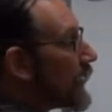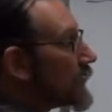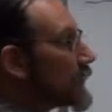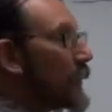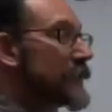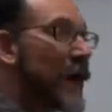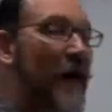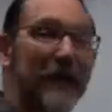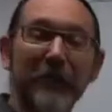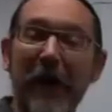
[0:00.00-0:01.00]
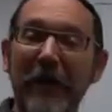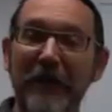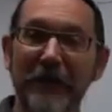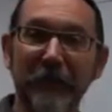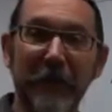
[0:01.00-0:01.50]
sometimes the hardest part
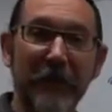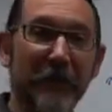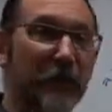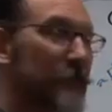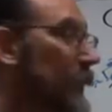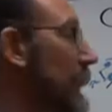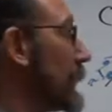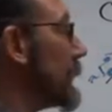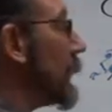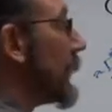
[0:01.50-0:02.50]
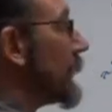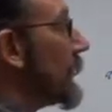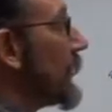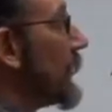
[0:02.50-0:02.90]
is to find the first spot for the point.